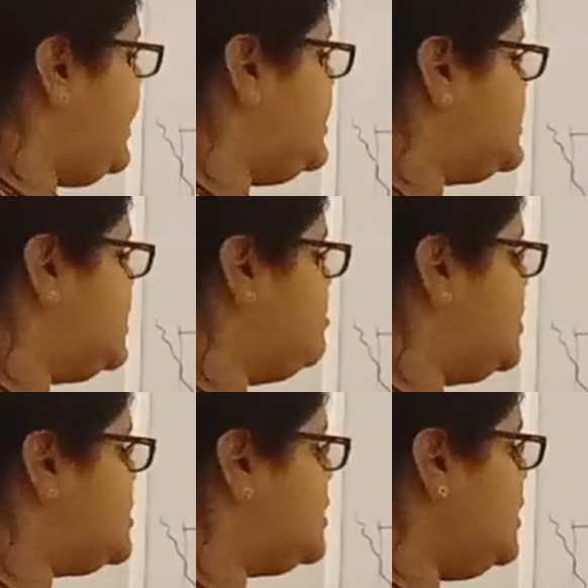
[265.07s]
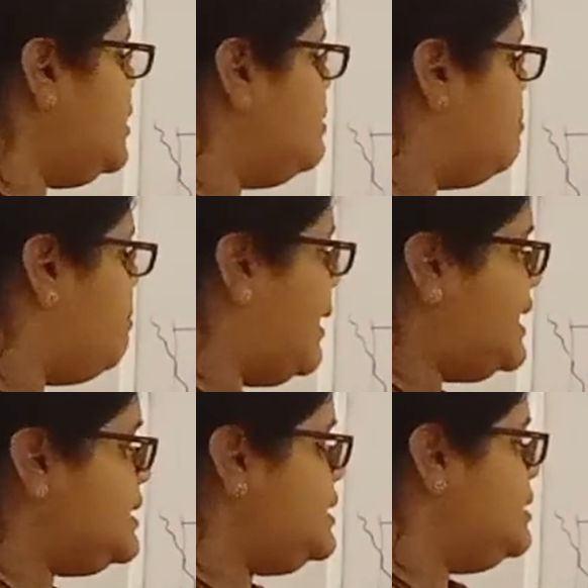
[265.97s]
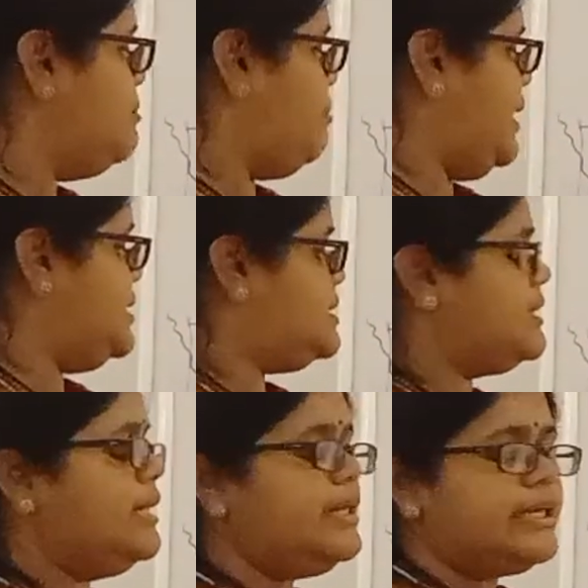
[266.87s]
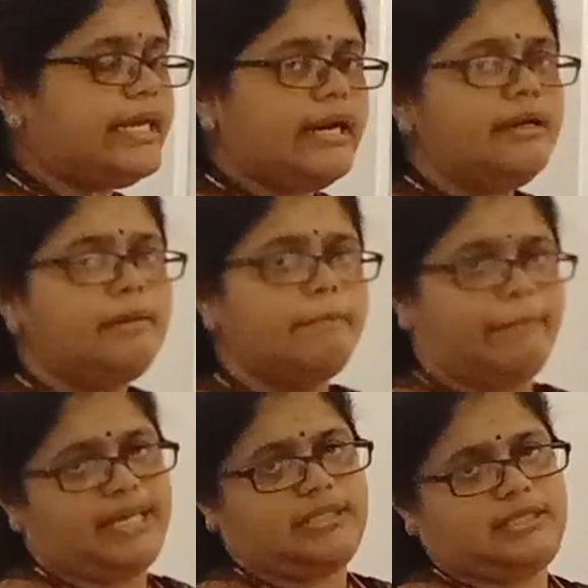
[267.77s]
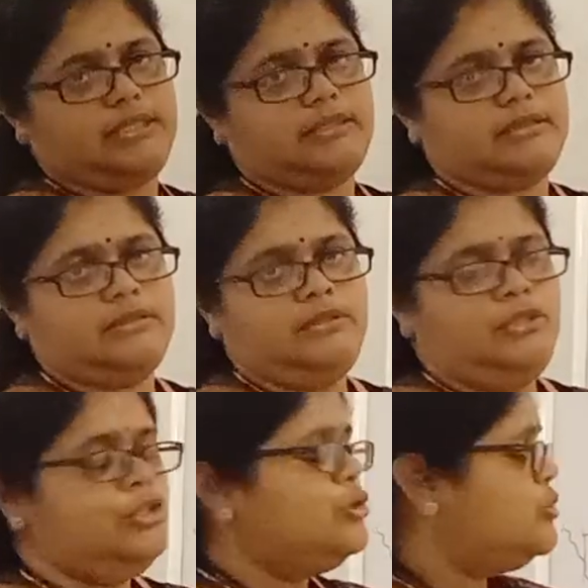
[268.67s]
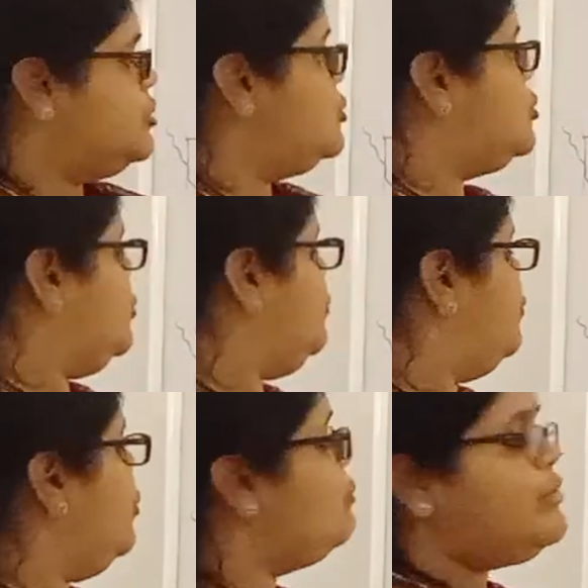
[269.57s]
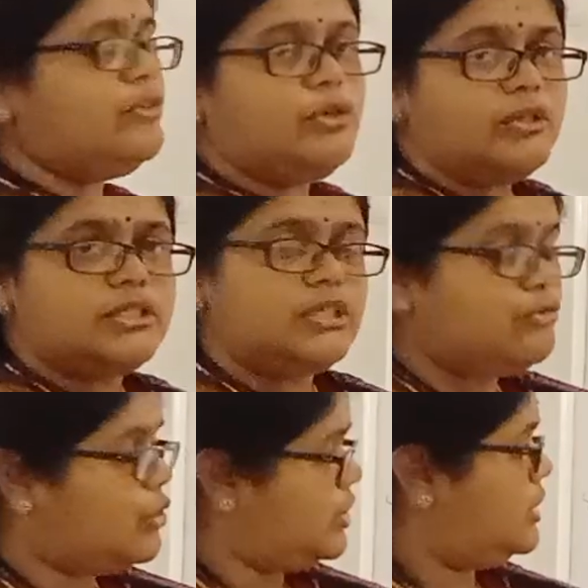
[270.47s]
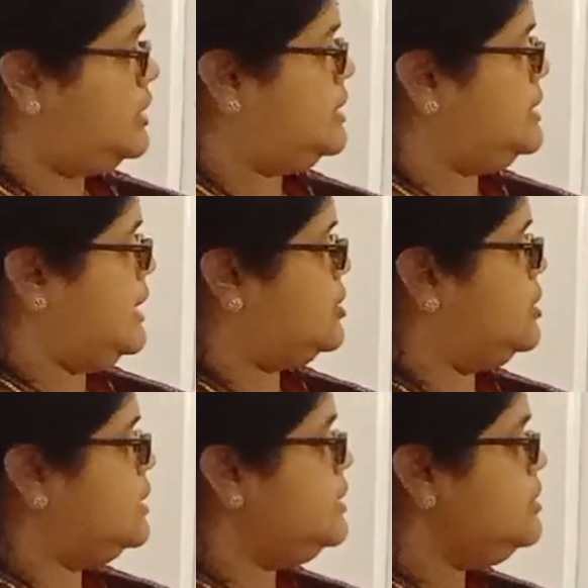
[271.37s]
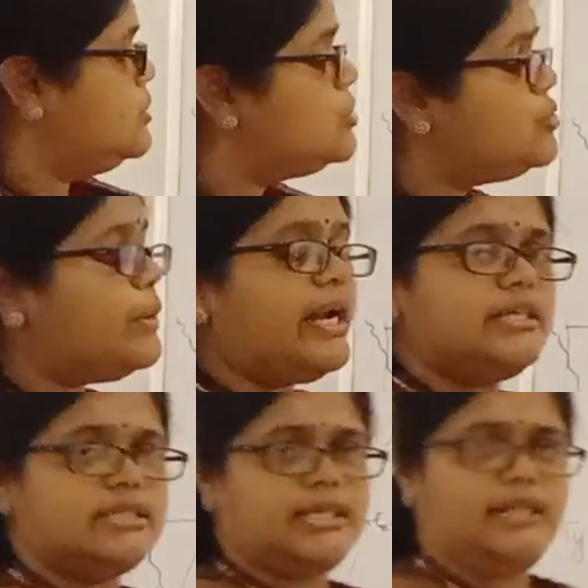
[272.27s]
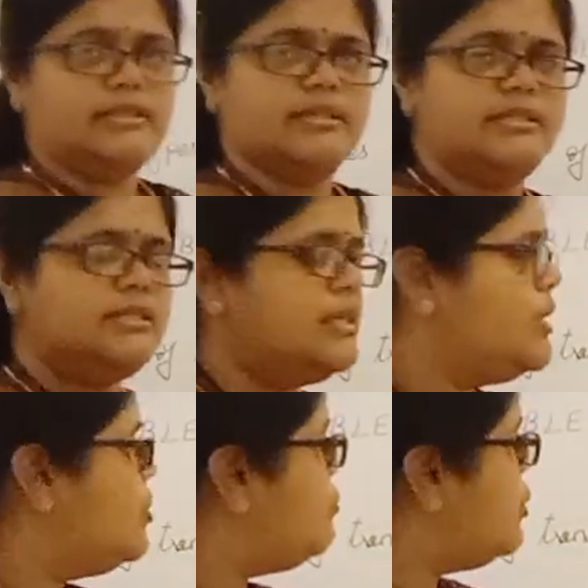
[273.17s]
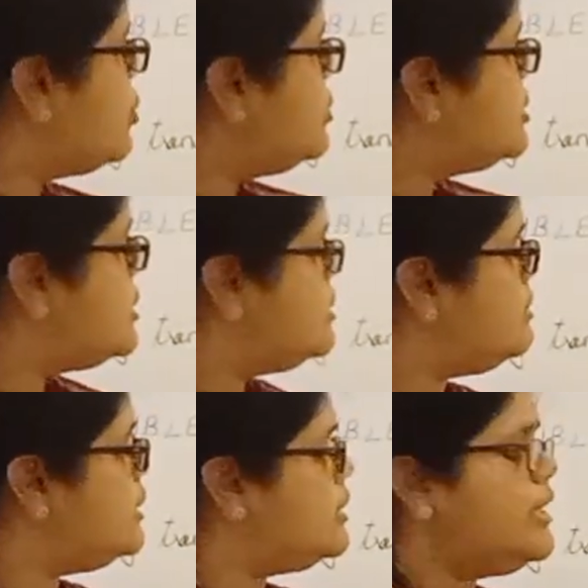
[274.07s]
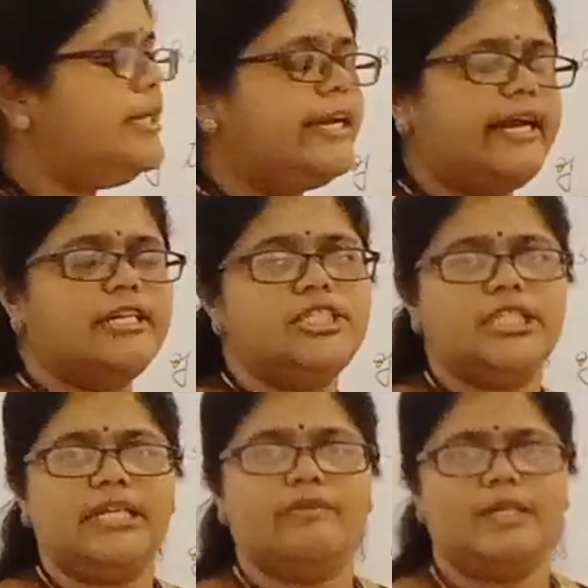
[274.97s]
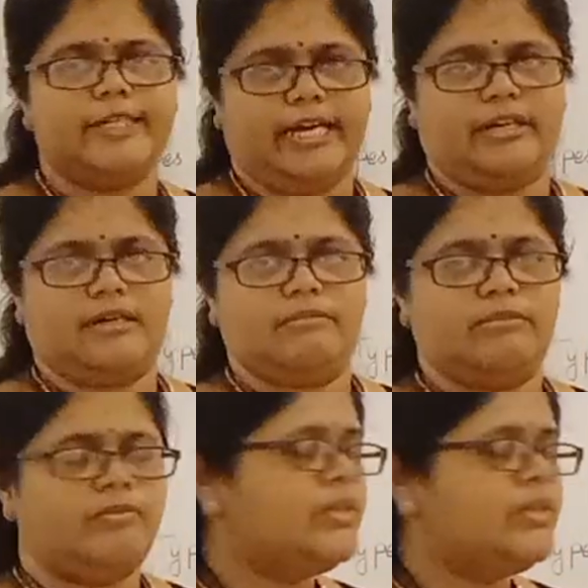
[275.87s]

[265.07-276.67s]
n sigma star, pi, pi star, n pi star. So we are going to see what it is actually. To understand this, we are going to see in the energy level diagram.